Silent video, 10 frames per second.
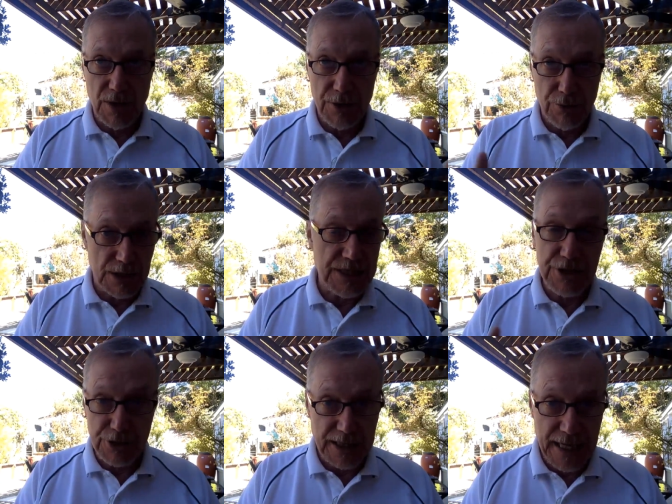when you were a
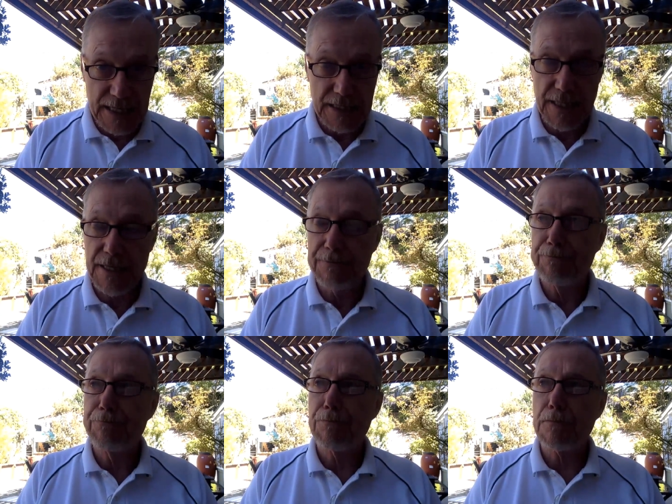teacher candidate,
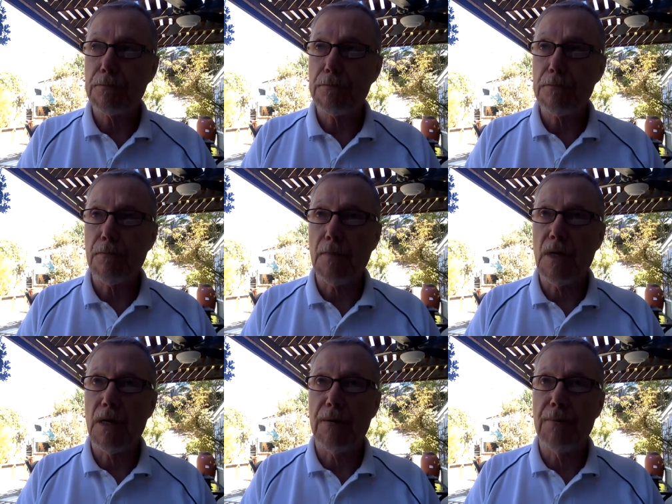
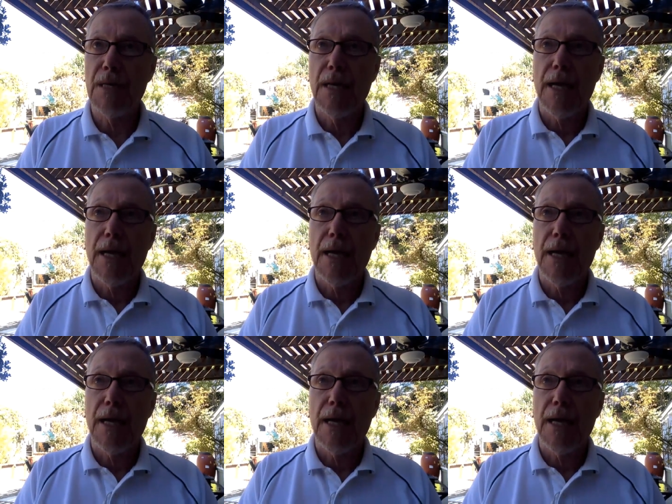um,